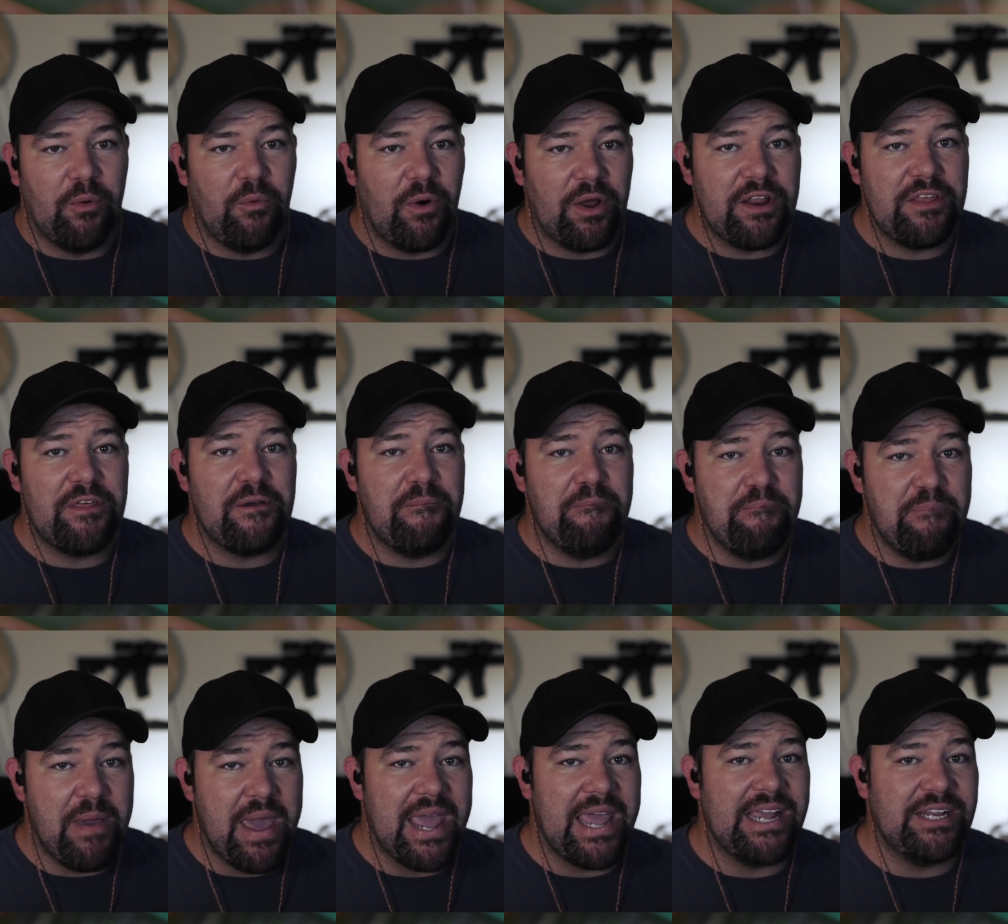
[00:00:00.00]
But one of the
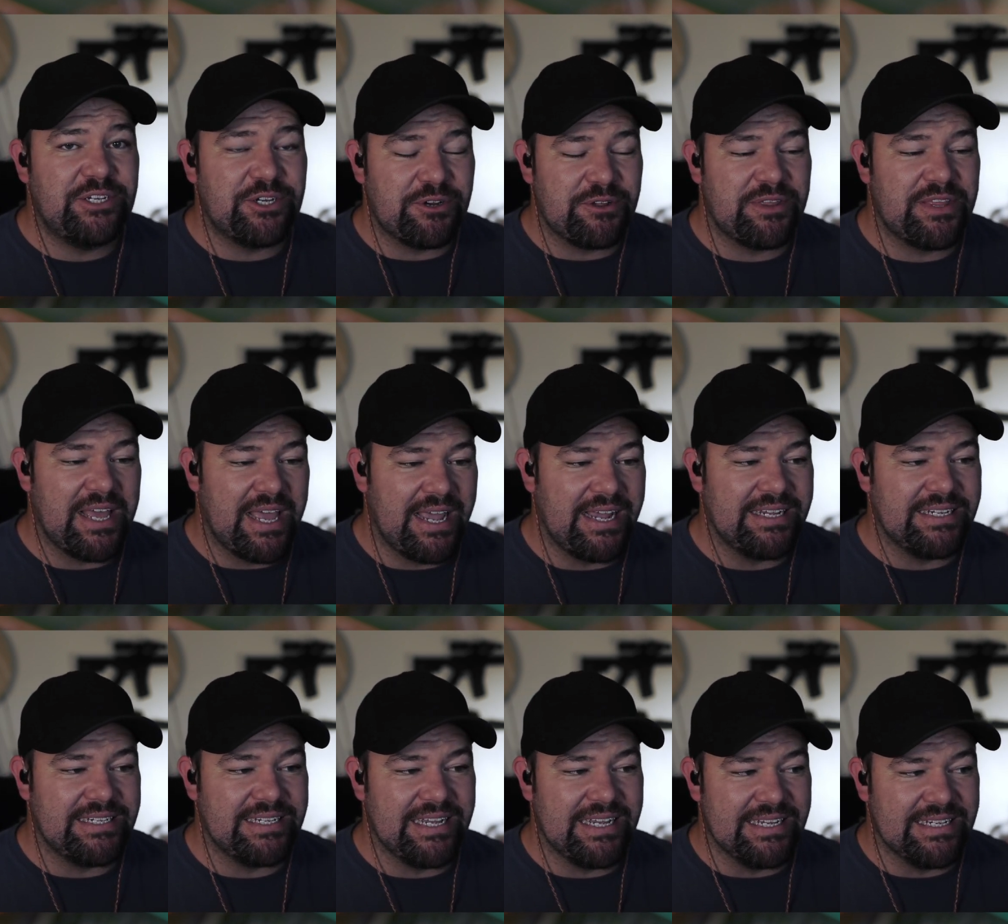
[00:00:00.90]
major
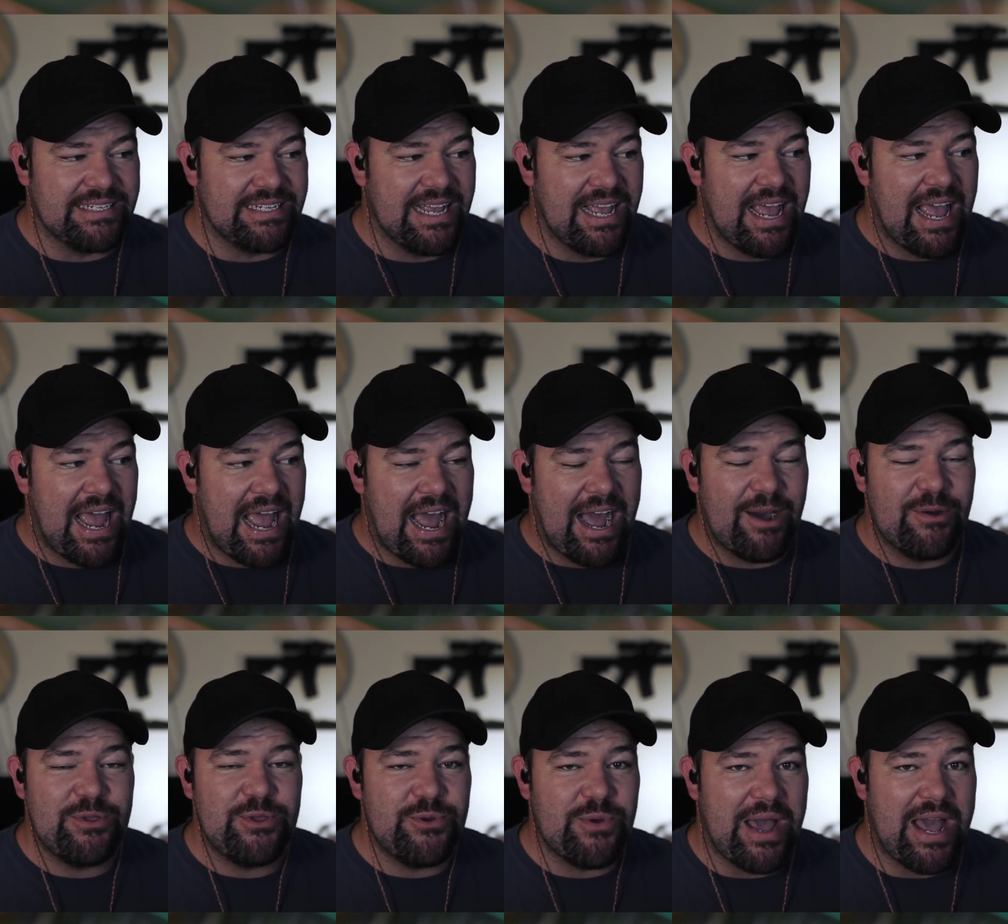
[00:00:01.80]
things is
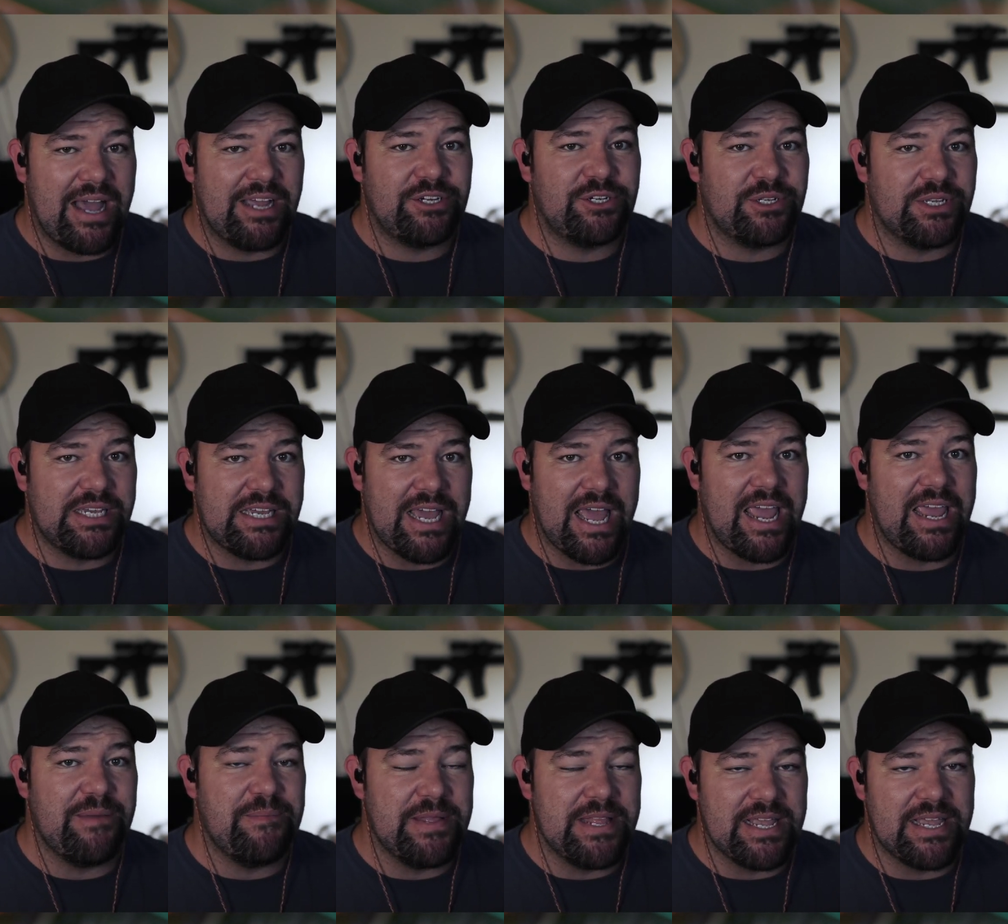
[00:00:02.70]
how you
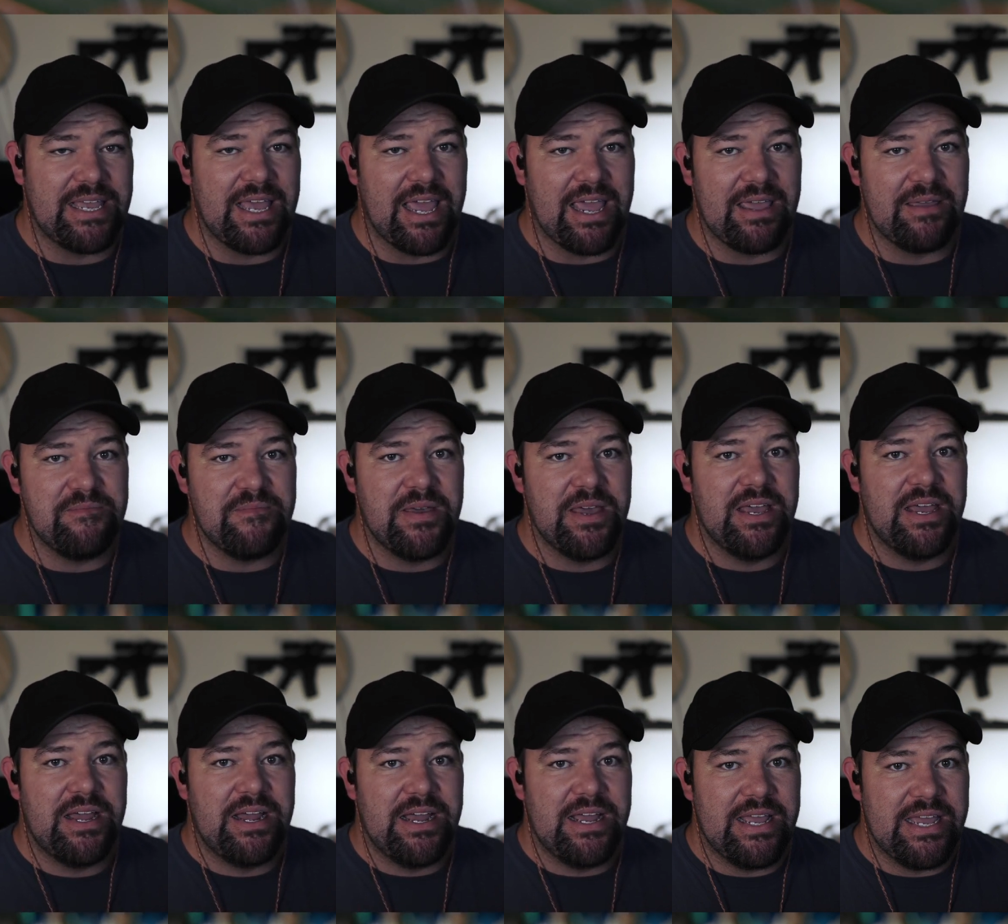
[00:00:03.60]
actually aim in the game
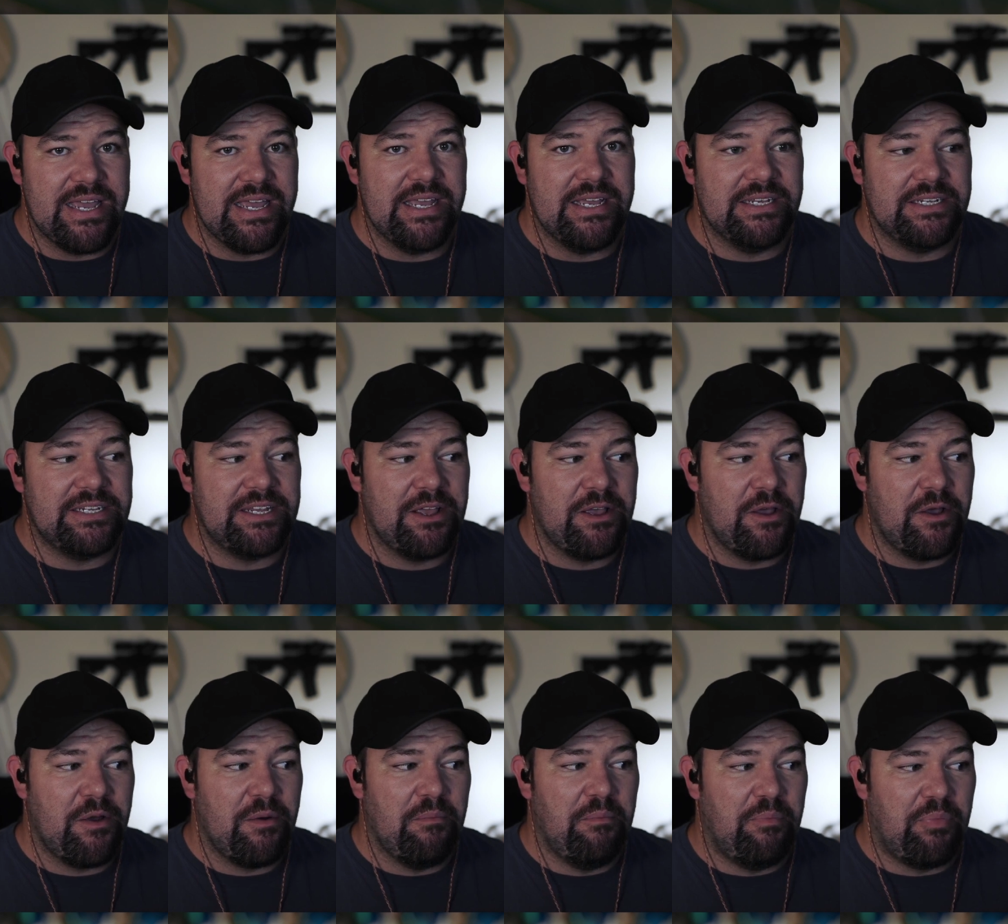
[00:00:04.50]

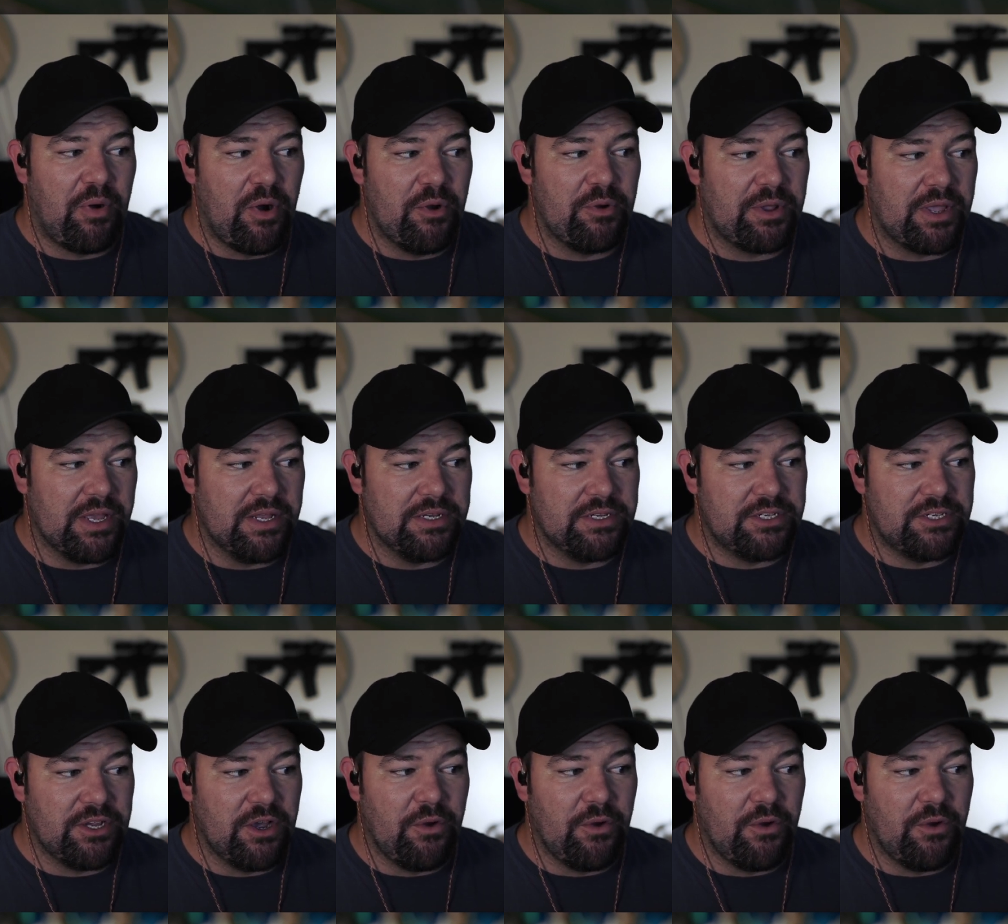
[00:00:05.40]
is broken.